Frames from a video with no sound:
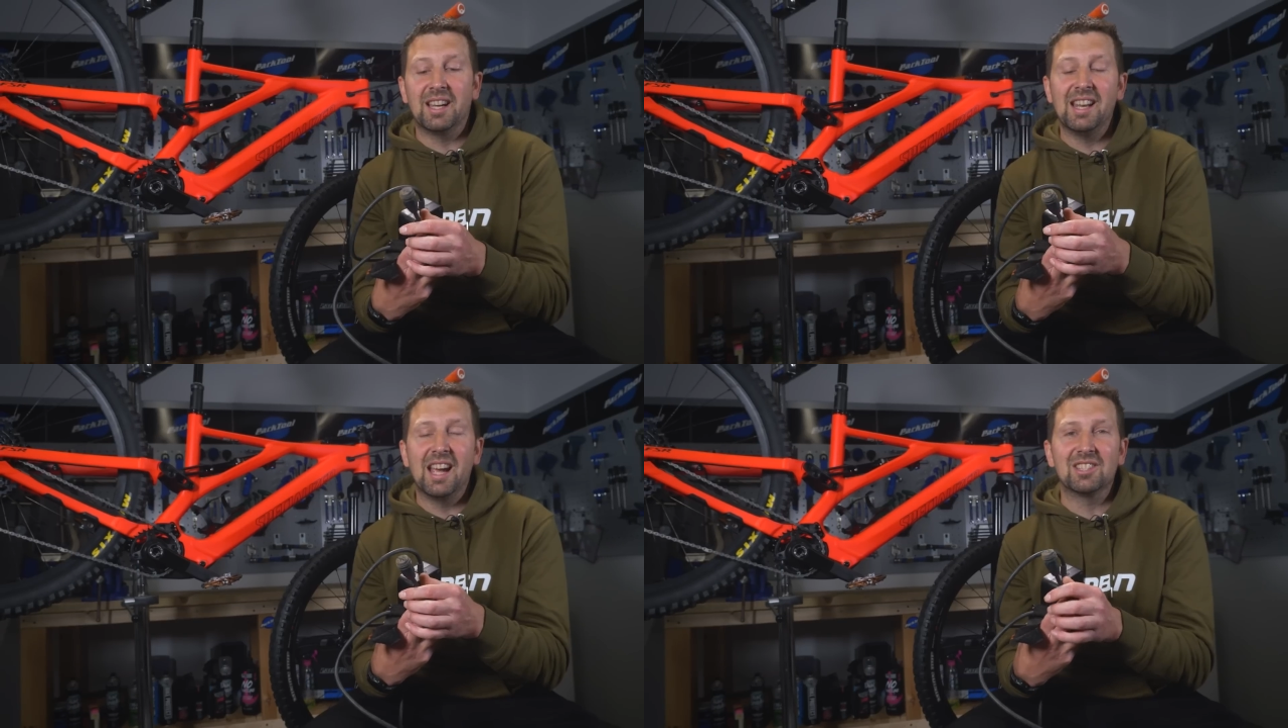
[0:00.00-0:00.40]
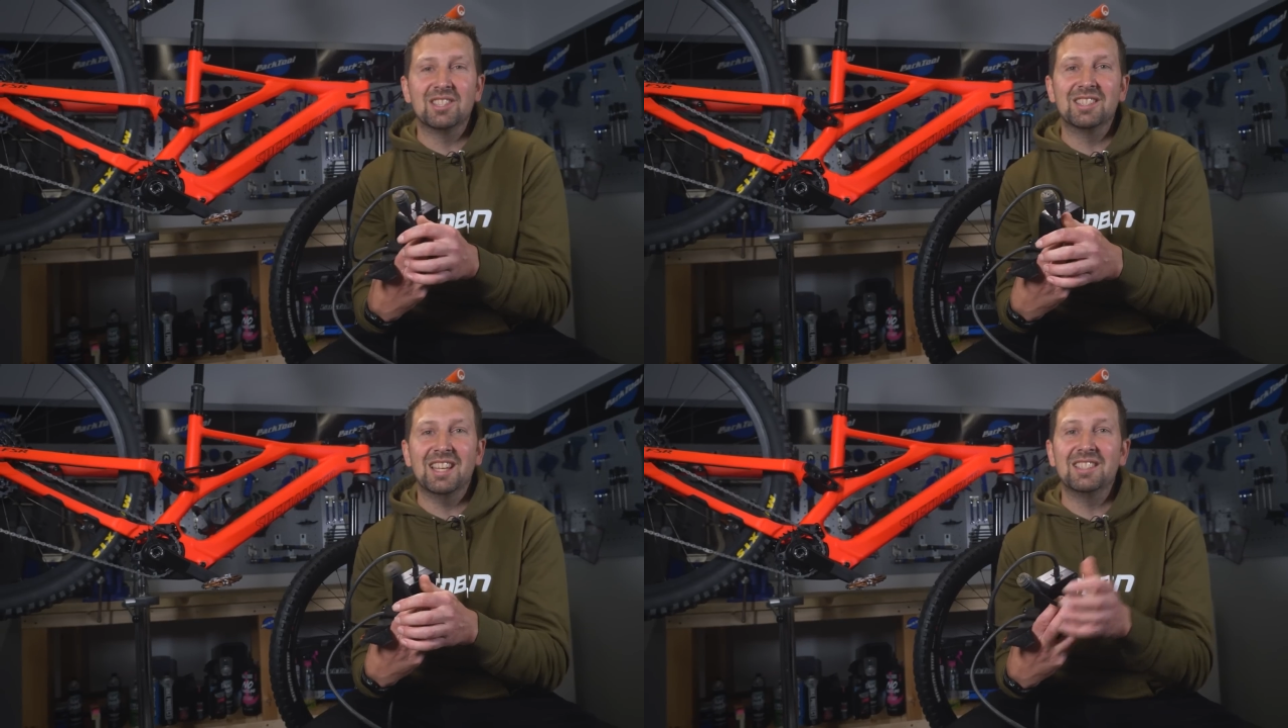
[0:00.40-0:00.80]

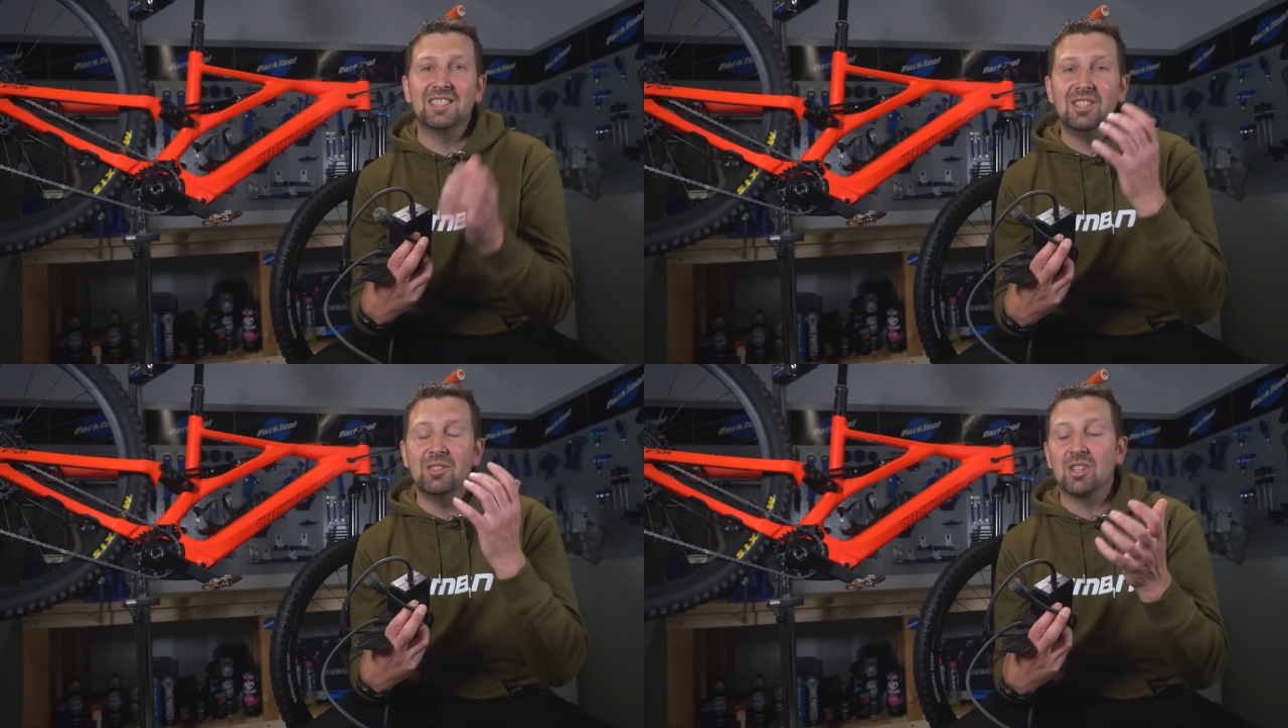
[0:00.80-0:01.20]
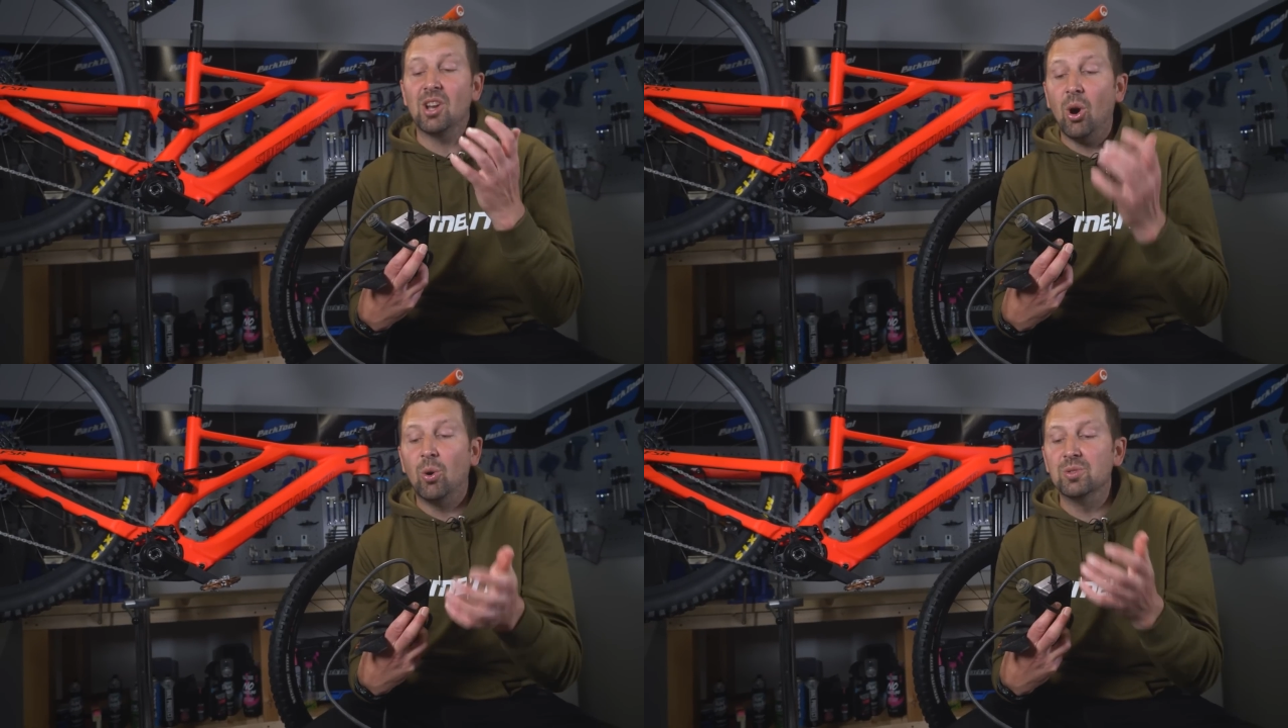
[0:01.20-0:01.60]
connections is to use
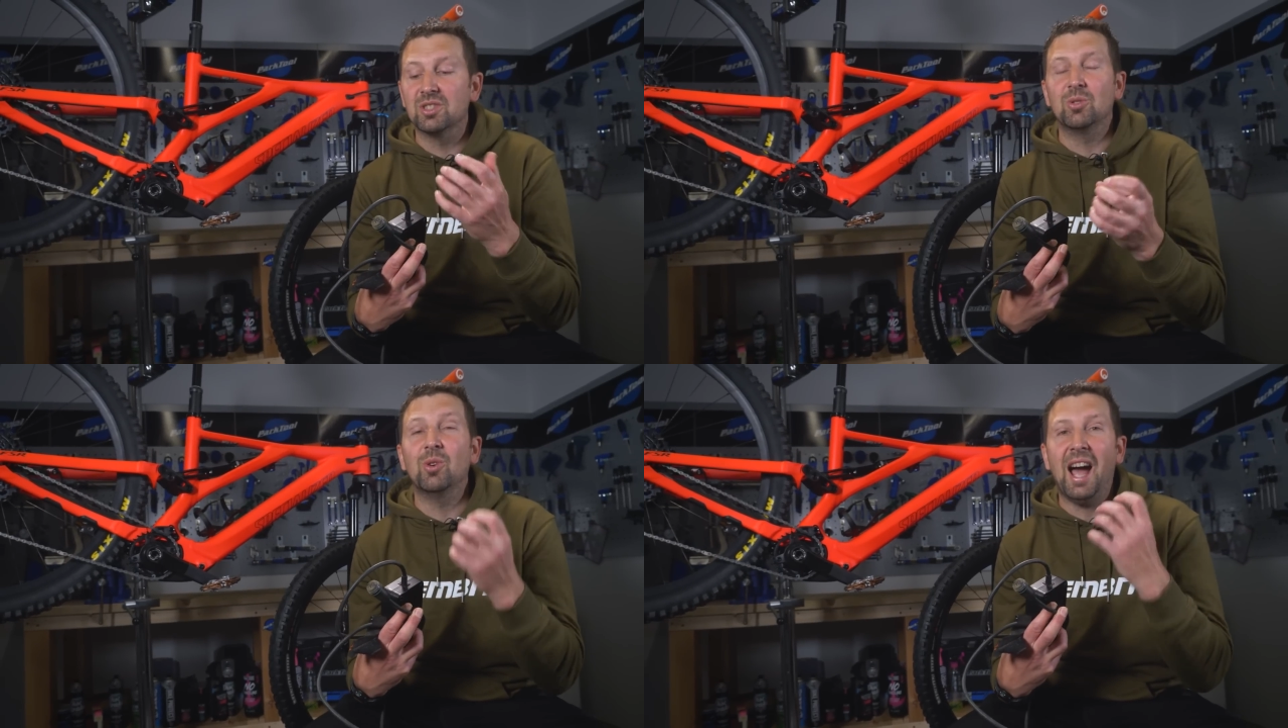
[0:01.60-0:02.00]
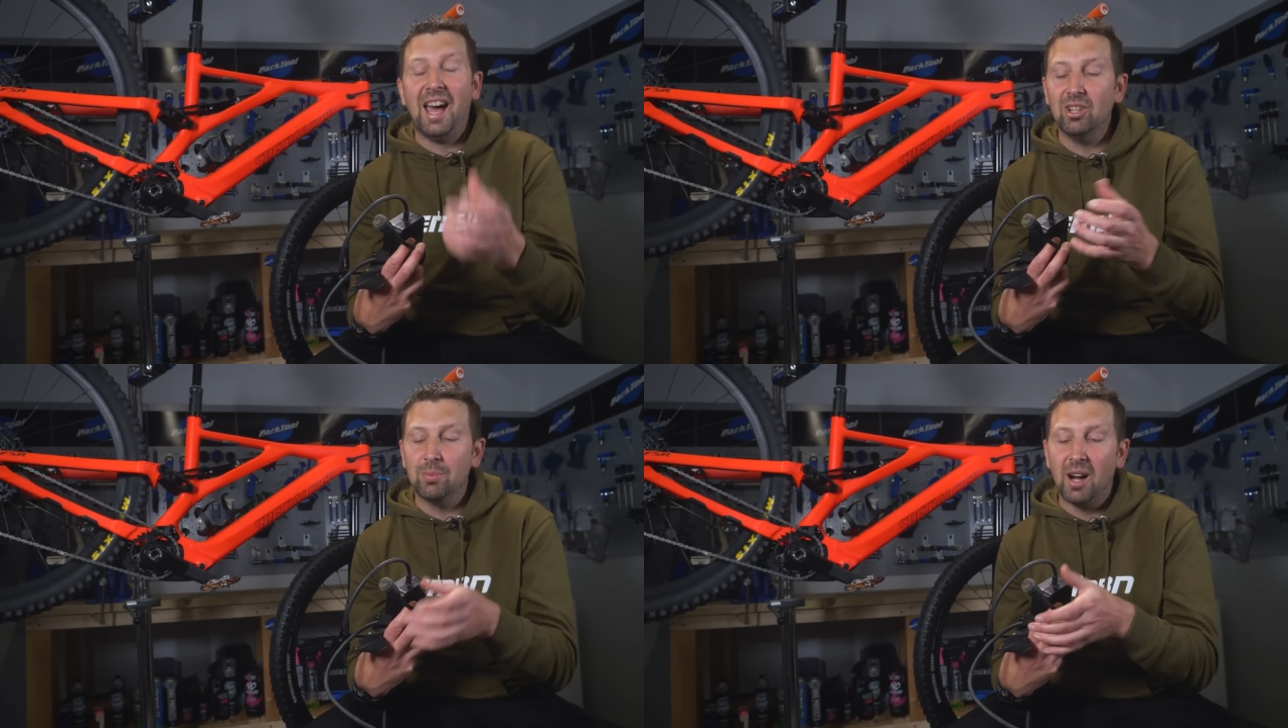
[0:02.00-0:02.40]
an old school
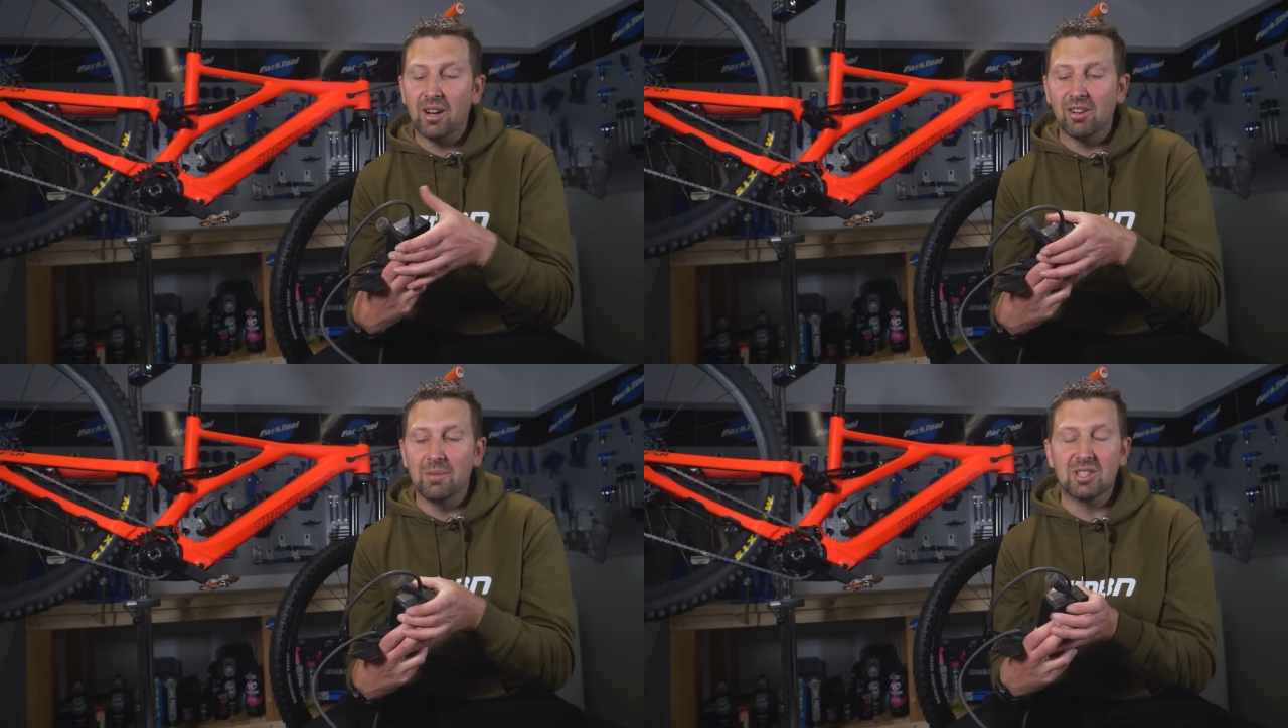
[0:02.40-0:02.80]
handlebar grip.